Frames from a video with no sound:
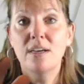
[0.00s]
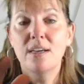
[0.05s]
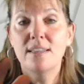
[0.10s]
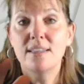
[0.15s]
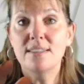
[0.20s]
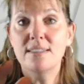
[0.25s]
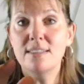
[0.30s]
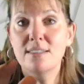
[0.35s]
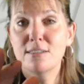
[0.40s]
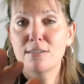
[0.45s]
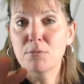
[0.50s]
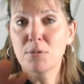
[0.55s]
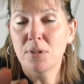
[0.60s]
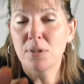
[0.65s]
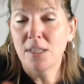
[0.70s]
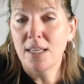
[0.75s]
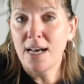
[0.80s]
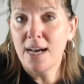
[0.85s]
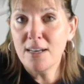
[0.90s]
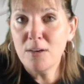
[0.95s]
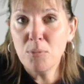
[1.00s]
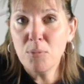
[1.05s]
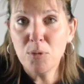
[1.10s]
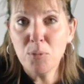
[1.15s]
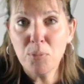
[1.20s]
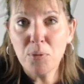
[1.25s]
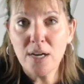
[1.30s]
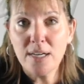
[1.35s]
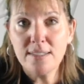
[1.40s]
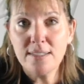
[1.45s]
This is a reliable
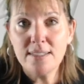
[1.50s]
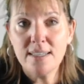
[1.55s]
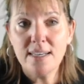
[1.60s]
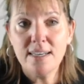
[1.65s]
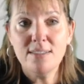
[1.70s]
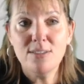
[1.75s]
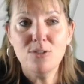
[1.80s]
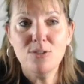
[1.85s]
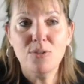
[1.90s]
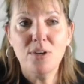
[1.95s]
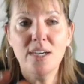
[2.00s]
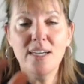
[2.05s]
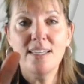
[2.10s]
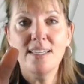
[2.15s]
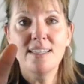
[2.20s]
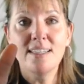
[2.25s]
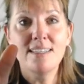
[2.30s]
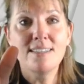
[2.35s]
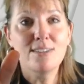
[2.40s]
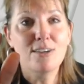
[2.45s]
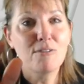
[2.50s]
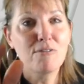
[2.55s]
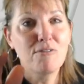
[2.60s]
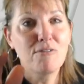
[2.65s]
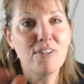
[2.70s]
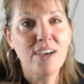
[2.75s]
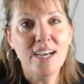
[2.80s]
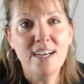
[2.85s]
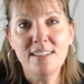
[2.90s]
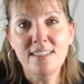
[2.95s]
process, right? And these are
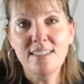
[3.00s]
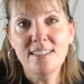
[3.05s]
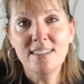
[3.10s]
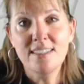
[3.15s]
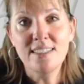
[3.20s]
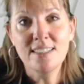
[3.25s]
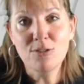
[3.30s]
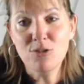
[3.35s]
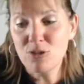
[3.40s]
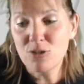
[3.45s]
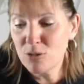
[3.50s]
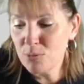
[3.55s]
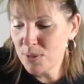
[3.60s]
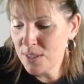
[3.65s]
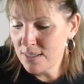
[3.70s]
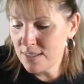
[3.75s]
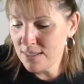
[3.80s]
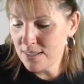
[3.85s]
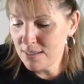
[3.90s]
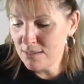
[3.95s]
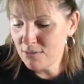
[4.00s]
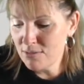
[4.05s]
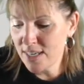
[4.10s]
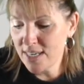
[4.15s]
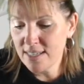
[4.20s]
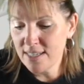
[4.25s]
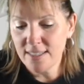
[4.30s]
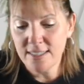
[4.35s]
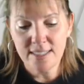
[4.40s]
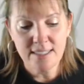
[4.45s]
valid instruments and a
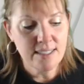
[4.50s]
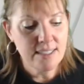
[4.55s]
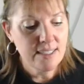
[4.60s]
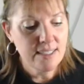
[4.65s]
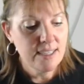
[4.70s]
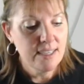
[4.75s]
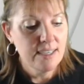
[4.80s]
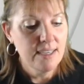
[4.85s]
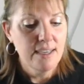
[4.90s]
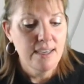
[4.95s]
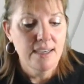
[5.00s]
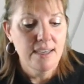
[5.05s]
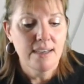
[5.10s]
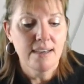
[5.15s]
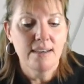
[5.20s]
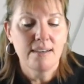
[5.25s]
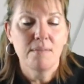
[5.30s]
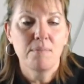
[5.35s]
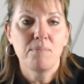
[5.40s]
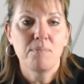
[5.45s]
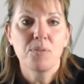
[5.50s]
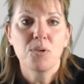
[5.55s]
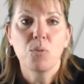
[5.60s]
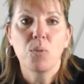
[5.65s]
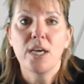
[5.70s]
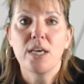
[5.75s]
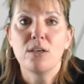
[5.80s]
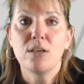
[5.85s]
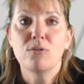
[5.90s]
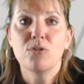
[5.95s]
valid
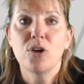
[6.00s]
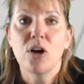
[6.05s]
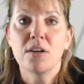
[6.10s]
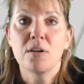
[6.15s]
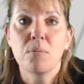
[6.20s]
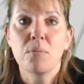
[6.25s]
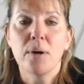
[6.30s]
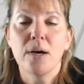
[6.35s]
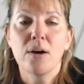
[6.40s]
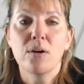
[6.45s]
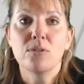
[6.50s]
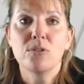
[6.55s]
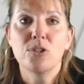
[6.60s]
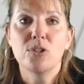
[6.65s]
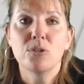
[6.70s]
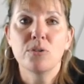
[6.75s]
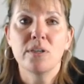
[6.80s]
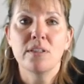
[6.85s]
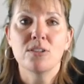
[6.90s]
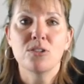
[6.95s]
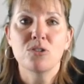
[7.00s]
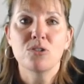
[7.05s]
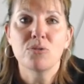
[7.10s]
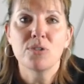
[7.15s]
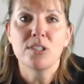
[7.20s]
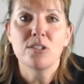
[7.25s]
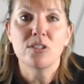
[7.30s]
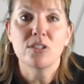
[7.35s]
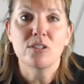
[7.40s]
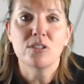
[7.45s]
way you've gone about doing this
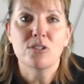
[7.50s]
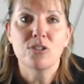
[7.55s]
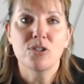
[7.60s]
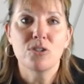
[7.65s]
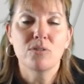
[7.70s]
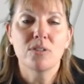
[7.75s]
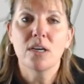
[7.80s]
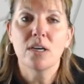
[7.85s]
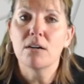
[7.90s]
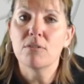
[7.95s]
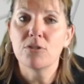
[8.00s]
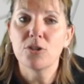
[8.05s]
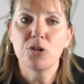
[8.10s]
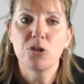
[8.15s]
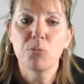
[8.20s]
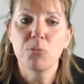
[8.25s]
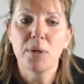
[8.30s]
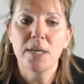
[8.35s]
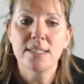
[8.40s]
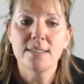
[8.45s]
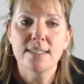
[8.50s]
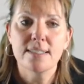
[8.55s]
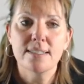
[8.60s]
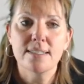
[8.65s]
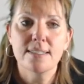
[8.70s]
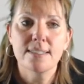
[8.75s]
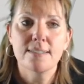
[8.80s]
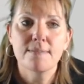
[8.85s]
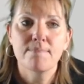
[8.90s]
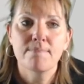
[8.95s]
research. You've covered your
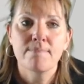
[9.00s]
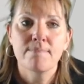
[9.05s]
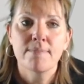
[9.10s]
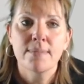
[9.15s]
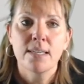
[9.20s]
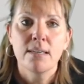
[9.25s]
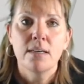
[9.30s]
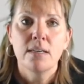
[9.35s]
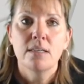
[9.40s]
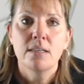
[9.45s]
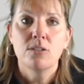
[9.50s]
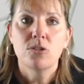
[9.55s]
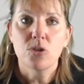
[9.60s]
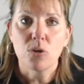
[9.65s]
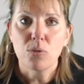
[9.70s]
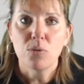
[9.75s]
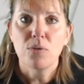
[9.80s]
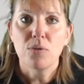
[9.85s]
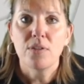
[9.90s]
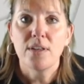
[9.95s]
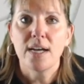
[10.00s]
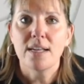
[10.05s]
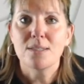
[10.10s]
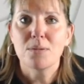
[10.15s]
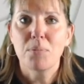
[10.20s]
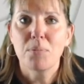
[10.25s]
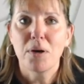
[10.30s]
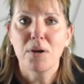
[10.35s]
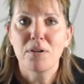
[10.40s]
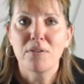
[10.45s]
bases. So
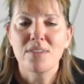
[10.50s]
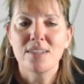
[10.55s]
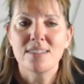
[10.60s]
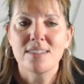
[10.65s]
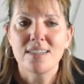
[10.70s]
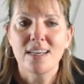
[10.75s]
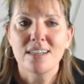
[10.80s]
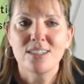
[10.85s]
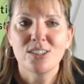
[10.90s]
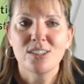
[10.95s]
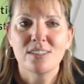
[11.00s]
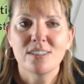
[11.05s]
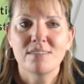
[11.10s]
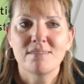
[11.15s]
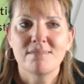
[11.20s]
that's part of the section.